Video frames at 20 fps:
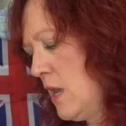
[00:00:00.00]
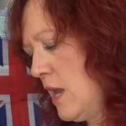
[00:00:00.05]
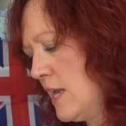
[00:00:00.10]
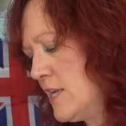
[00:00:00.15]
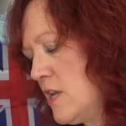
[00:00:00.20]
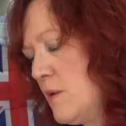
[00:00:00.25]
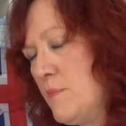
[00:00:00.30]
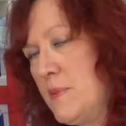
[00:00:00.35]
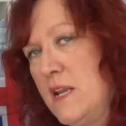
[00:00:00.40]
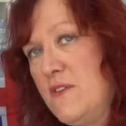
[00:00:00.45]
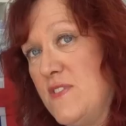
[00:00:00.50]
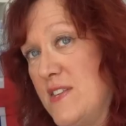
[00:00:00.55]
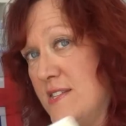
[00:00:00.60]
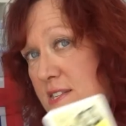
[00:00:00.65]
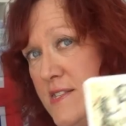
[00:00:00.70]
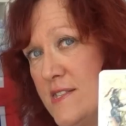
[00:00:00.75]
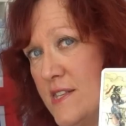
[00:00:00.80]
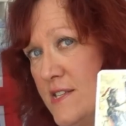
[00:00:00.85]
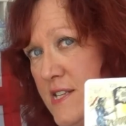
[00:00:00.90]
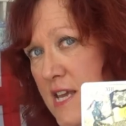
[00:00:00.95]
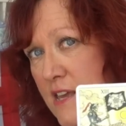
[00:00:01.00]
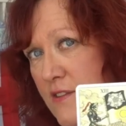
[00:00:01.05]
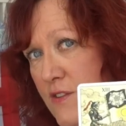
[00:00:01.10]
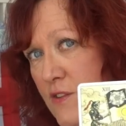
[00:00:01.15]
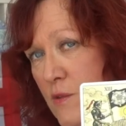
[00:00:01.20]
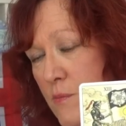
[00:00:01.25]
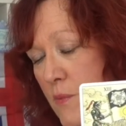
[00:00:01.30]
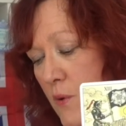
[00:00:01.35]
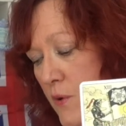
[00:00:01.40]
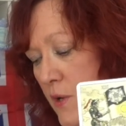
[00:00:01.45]
I don't believe this is the death
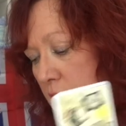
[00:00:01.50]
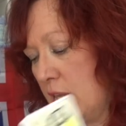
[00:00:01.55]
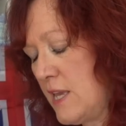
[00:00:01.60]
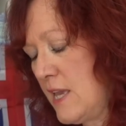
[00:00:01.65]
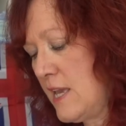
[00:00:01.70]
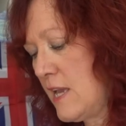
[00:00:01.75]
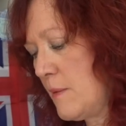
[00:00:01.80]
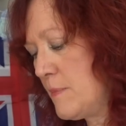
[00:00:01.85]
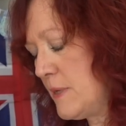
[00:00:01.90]
of the monarchy.